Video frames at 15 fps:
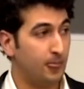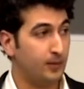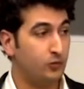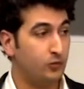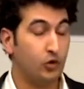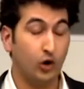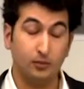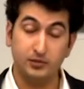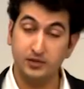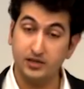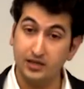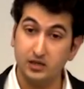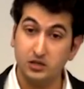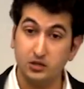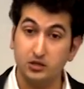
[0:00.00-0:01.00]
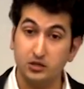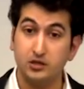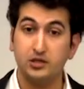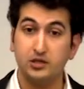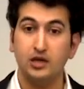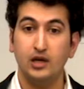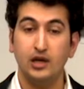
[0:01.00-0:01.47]
crop
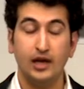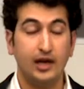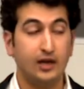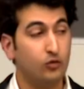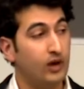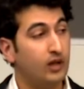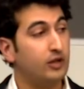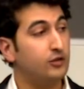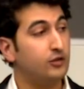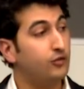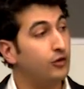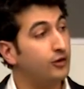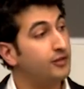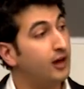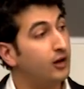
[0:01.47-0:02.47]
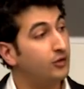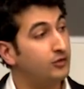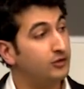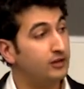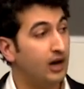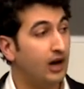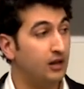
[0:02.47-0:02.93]
signatures, as well as
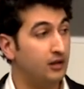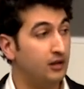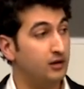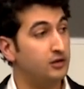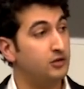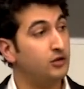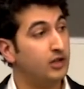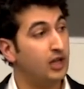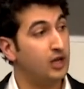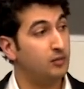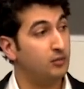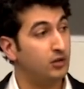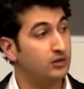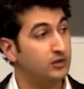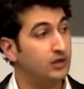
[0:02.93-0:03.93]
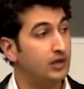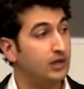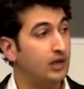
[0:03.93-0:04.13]
4,000 other non-labeled